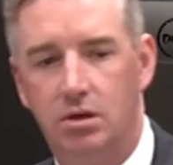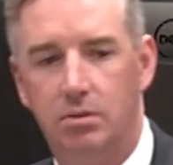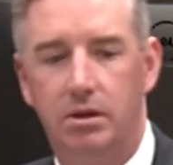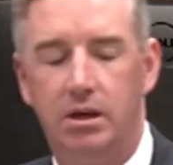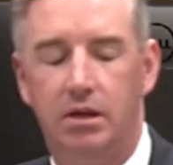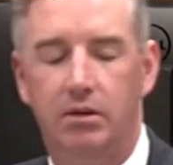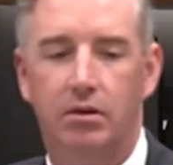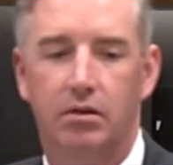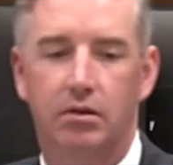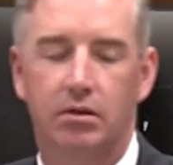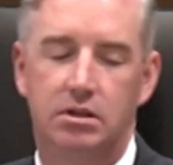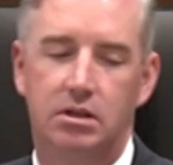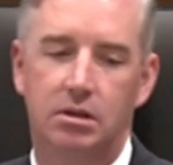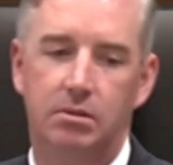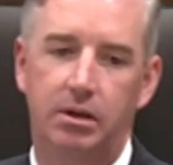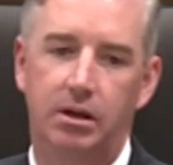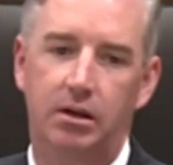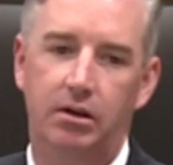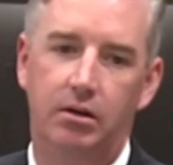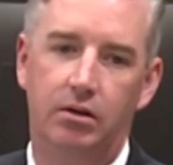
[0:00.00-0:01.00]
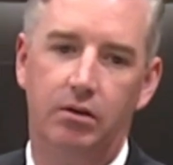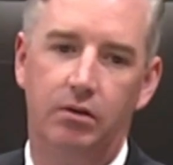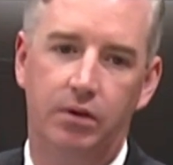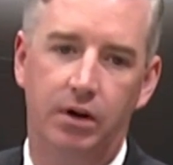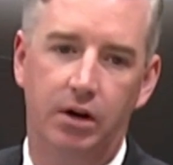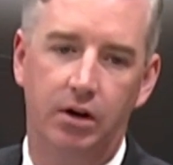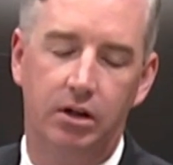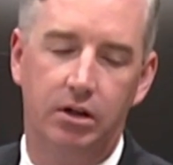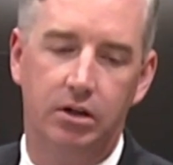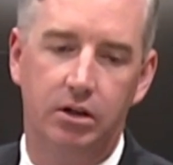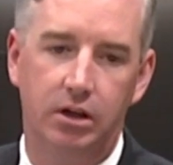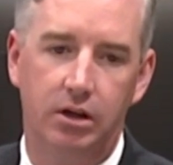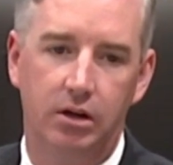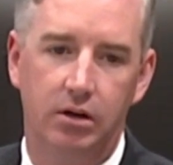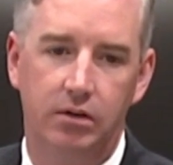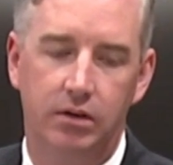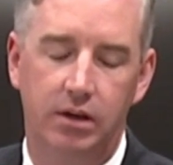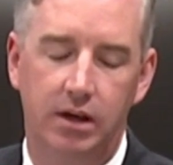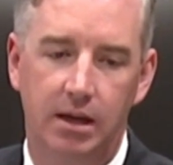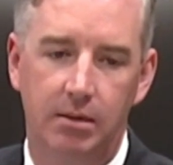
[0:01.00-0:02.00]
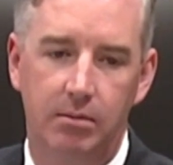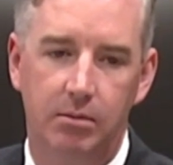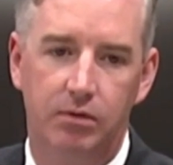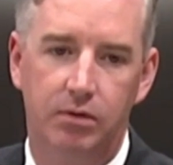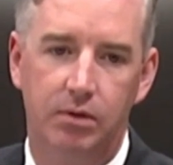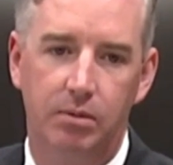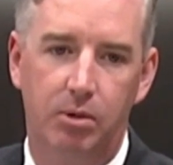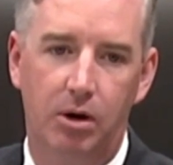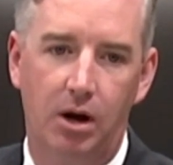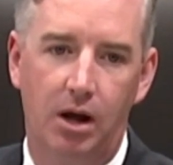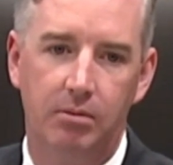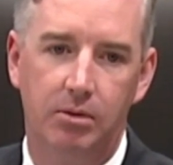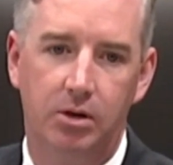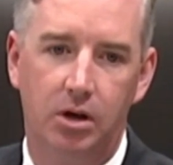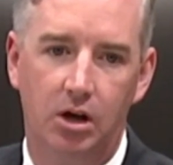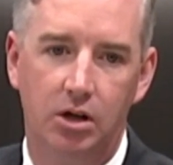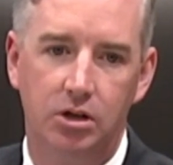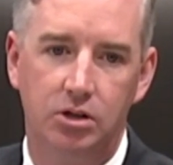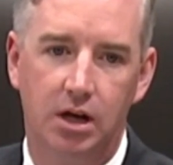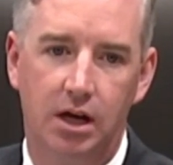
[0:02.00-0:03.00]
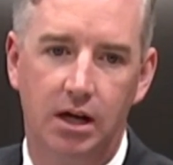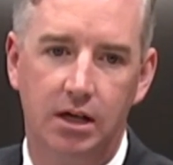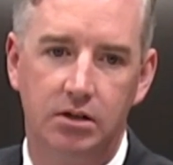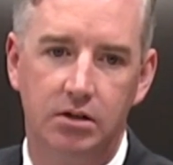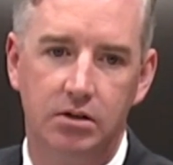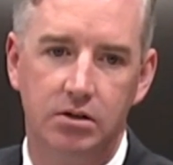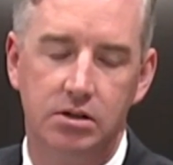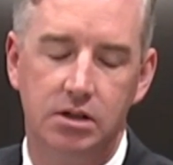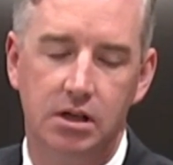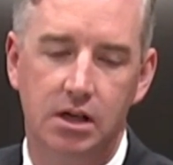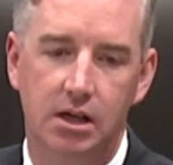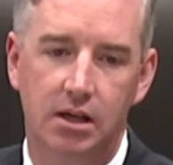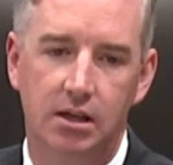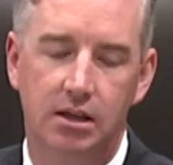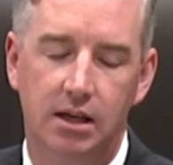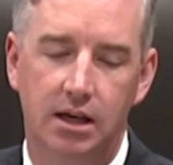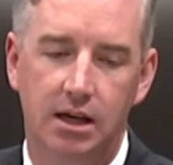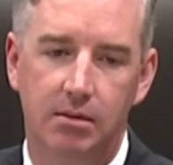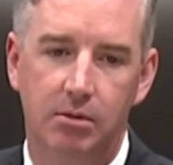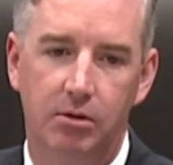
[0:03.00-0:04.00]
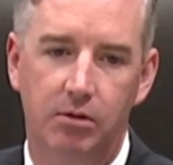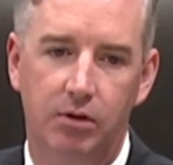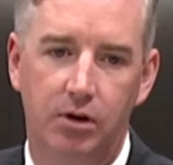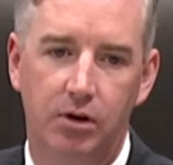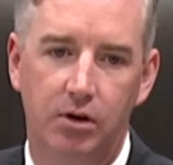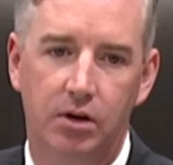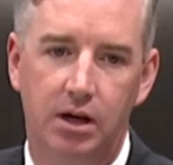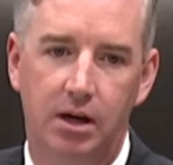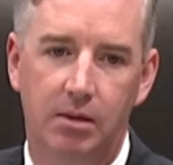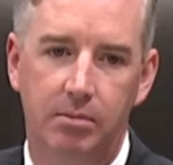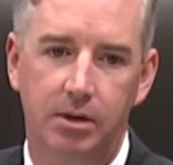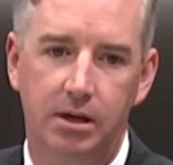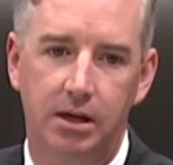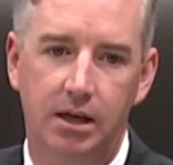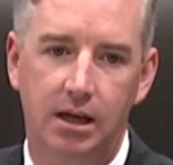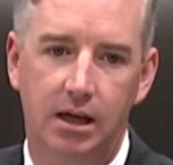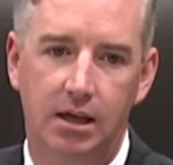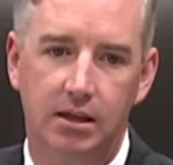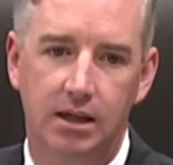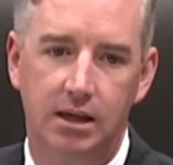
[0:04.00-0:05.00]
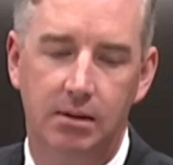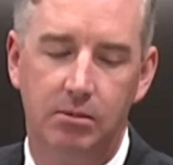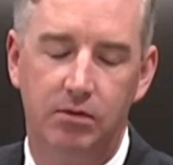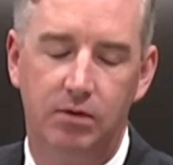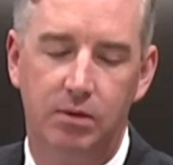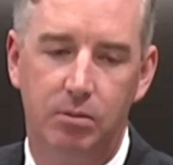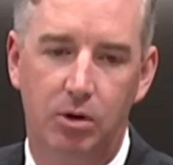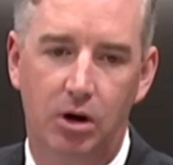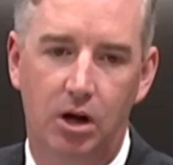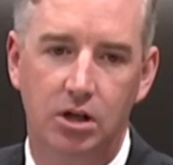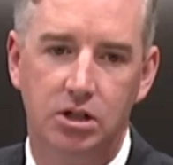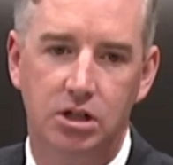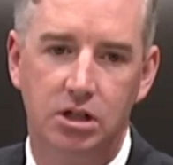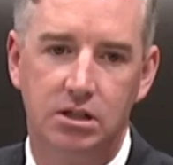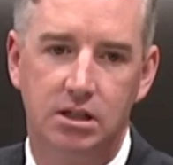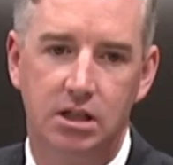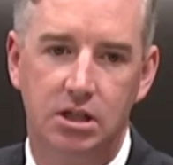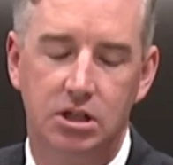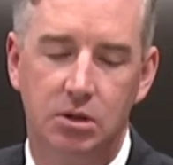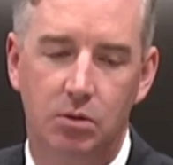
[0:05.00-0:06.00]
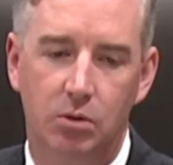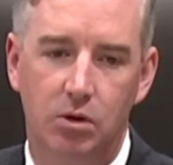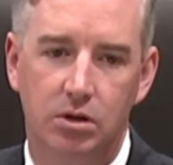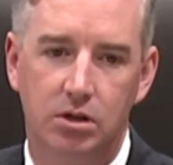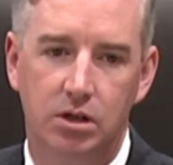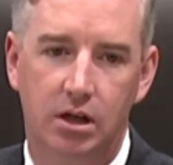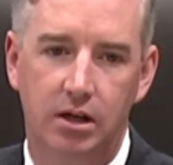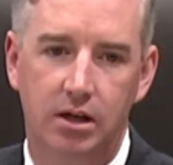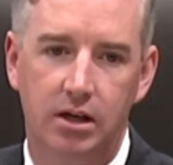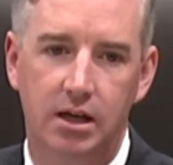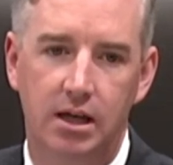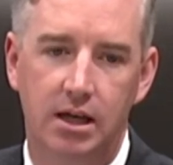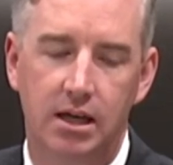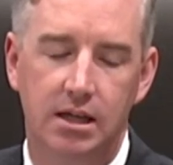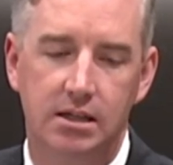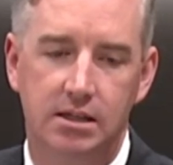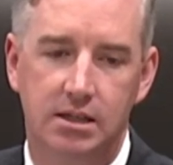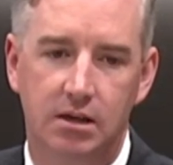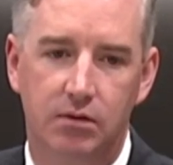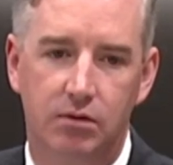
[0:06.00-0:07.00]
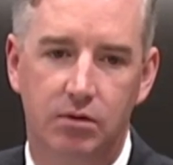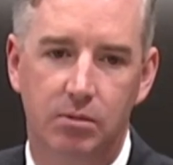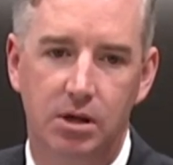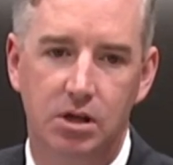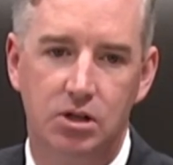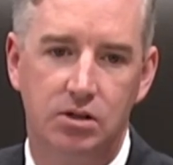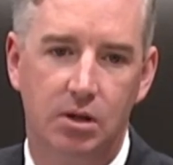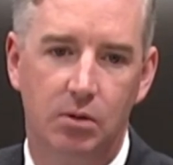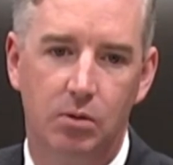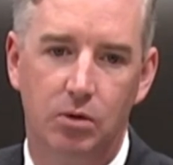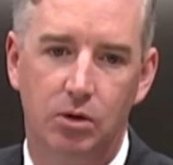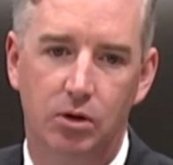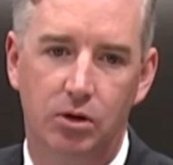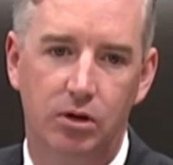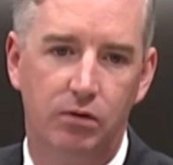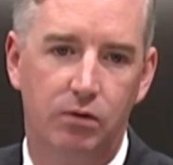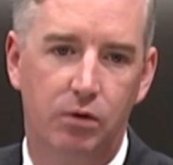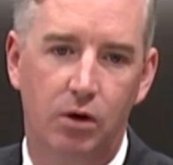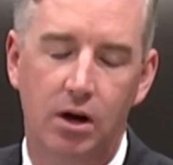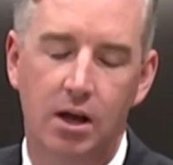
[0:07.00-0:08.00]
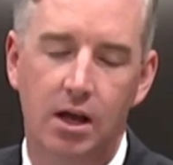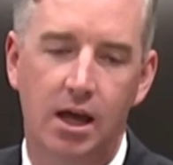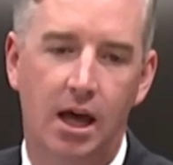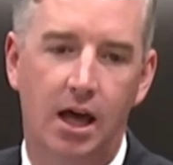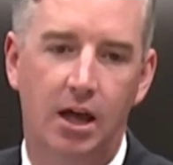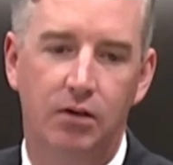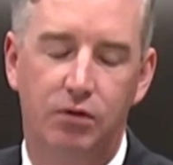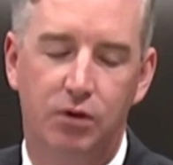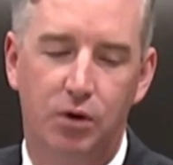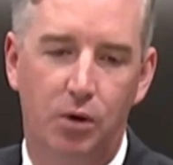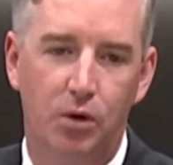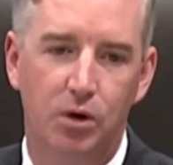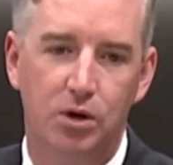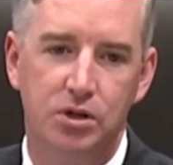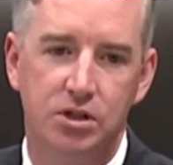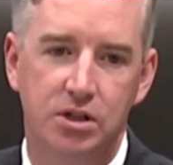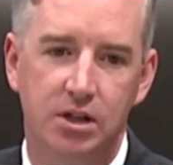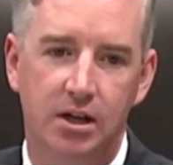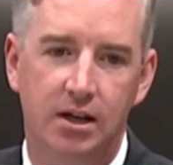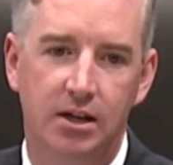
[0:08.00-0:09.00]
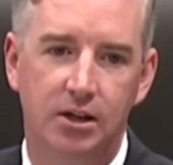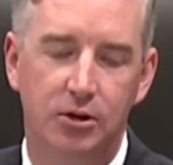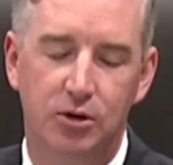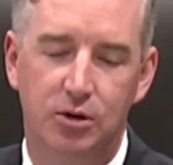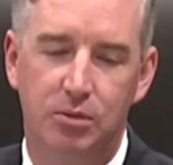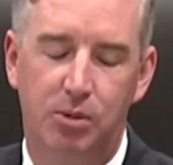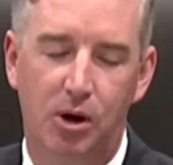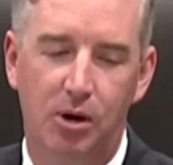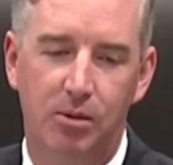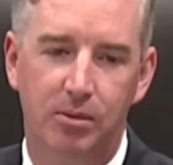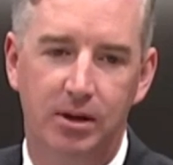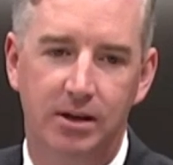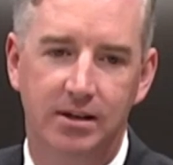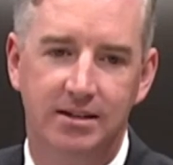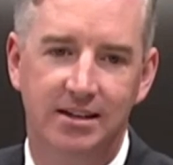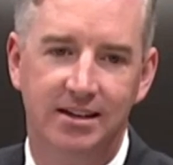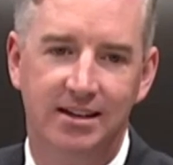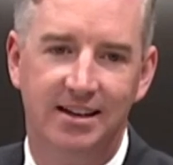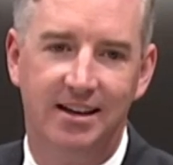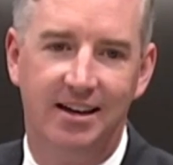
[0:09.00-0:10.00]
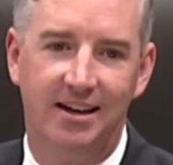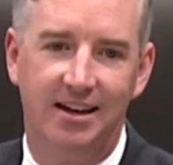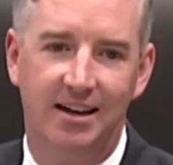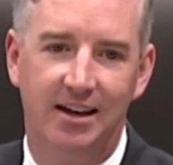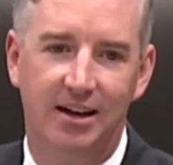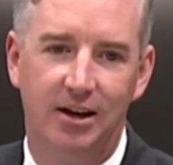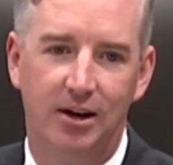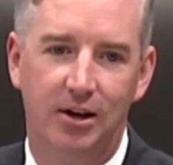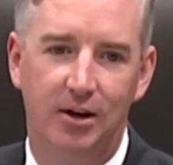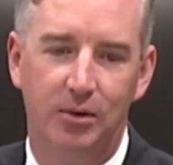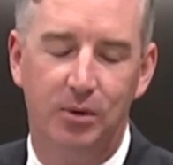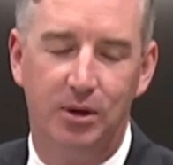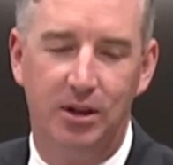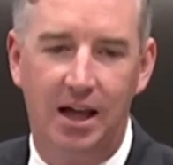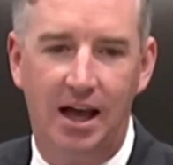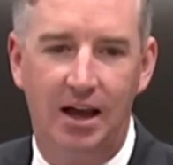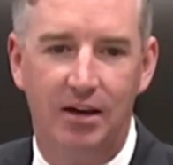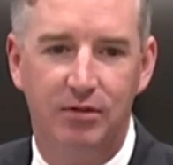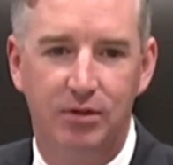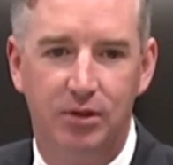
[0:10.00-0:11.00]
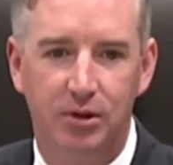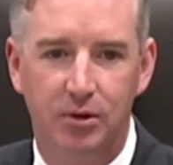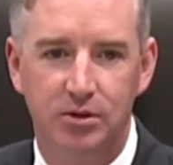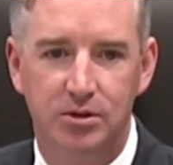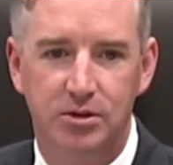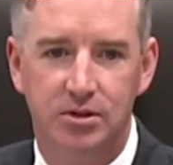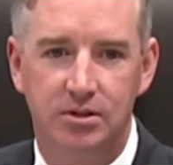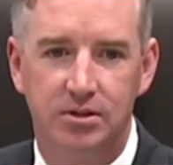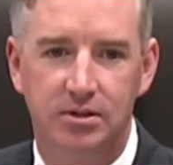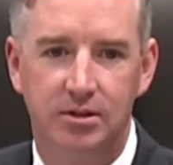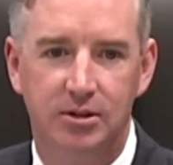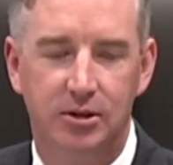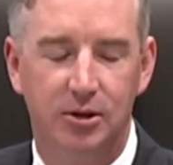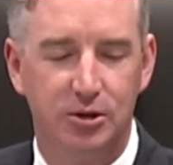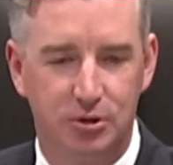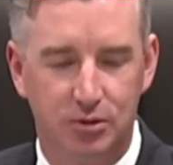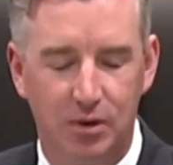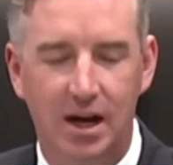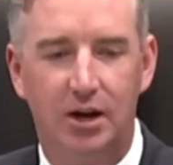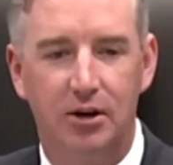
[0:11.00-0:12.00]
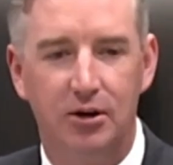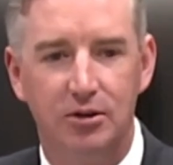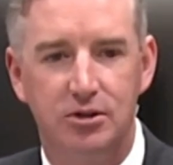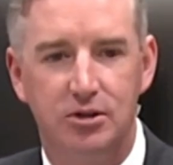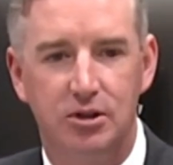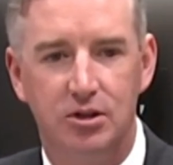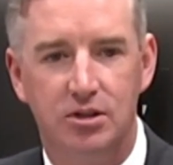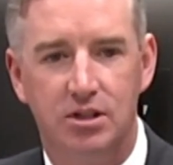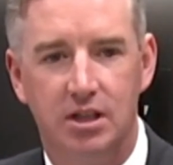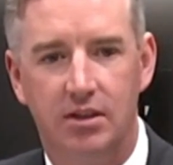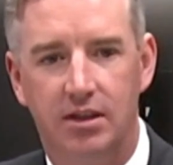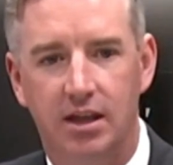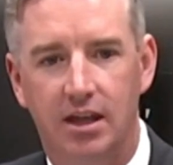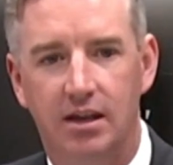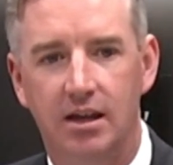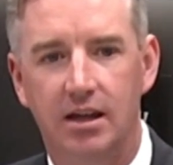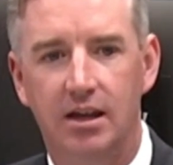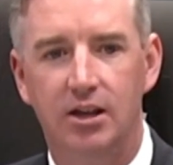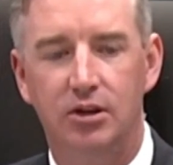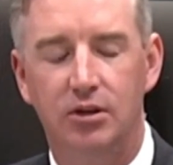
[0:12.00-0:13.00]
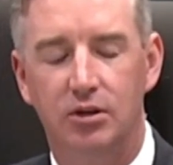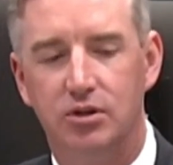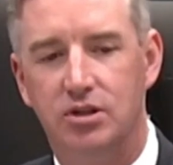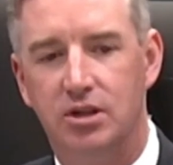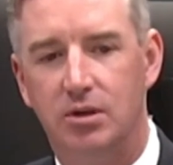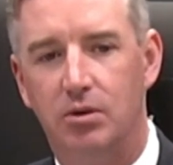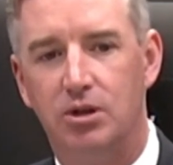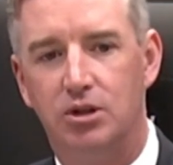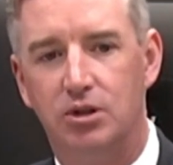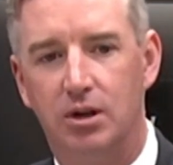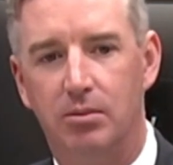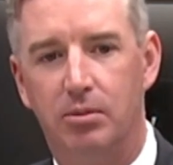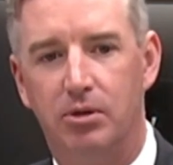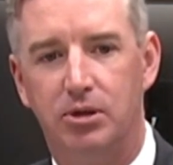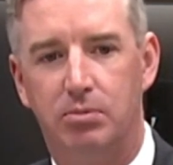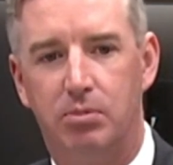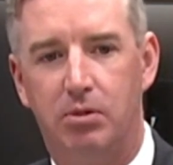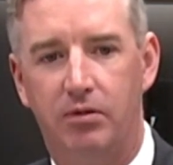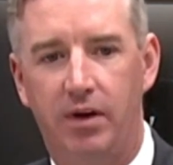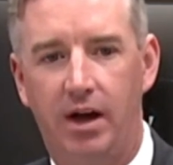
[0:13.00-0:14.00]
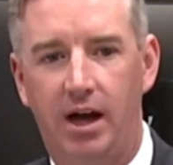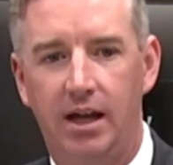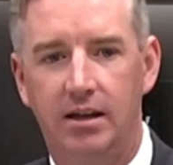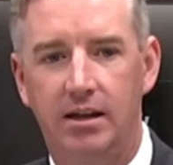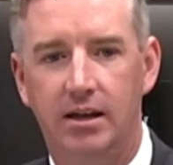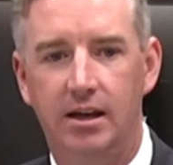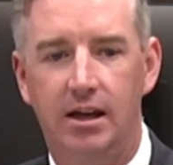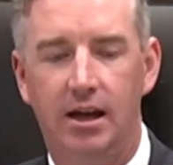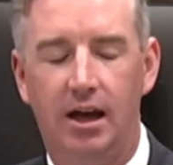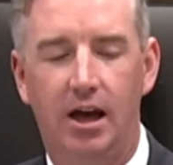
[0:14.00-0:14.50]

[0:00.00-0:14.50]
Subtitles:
to be very clear, the name of the prime contractors, the name of her company, and the name of the projects that she worked on is the information that we're looking for. And of course, your department will have those records. So you said that you'll see what you're able to provide.